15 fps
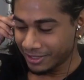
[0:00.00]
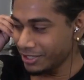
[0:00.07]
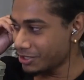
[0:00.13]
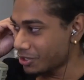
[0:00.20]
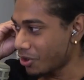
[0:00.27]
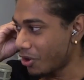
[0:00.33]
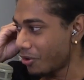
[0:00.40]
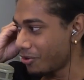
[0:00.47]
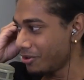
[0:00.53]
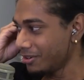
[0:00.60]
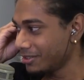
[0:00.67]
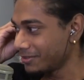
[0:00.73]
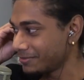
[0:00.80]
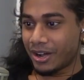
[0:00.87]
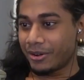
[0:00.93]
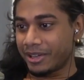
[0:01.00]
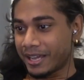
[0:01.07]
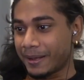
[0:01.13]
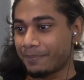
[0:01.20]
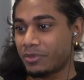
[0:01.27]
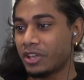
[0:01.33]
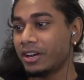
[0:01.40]
Let's go.
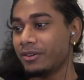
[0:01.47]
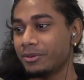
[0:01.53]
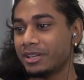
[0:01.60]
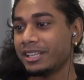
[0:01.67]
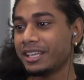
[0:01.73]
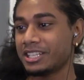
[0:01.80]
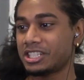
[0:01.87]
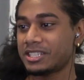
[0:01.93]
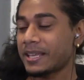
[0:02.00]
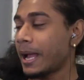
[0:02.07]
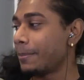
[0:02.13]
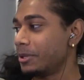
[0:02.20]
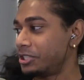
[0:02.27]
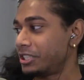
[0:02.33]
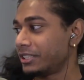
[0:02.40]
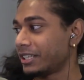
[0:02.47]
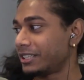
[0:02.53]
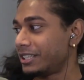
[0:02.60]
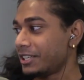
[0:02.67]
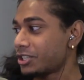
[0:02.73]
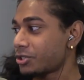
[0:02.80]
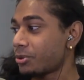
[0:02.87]
Okay, they're really establishing like
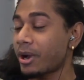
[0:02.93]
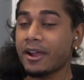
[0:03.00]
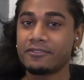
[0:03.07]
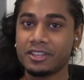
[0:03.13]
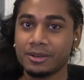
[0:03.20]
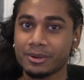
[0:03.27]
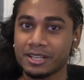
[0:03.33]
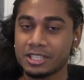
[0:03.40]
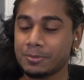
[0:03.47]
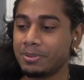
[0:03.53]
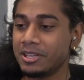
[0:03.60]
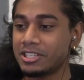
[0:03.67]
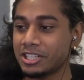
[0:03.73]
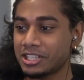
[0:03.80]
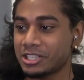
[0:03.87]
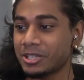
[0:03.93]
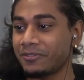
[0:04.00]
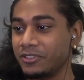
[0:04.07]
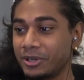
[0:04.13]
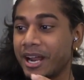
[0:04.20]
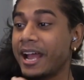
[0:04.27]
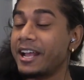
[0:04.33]
these crafting recipes and stuff.
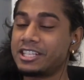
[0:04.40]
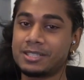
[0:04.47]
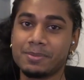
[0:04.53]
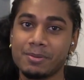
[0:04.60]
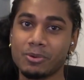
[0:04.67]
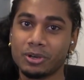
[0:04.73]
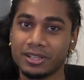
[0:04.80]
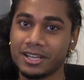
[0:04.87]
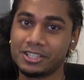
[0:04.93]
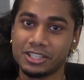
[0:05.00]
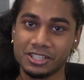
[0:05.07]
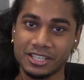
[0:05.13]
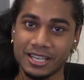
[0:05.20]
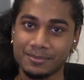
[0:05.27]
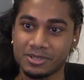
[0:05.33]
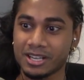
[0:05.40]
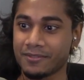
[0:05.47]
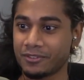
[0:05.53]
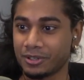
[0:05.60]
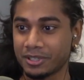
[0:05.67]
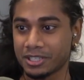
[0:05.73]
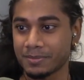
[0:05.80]
There has to be more Legends games
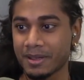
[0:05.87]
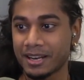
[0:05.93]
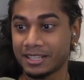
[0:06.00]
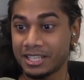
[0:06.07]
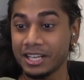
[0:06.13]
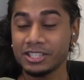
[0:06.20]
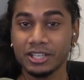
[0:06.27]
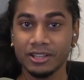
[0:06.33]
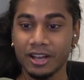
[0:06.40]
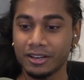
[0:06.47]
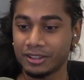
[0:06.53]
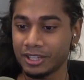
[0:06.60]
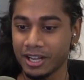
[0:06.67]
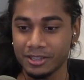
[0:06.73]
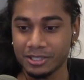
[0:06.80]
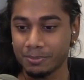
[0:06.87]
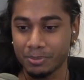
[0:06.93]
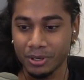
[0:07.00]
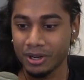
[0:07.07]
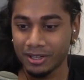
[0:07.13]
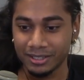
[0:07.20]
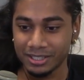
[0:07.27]
after this, man. It takes a lot of thought to
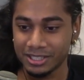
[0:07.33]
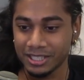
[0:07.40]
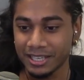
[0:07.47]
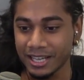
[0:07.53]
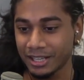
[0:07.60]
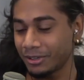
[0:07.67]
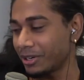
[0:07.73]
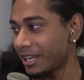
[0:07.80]
put all this together.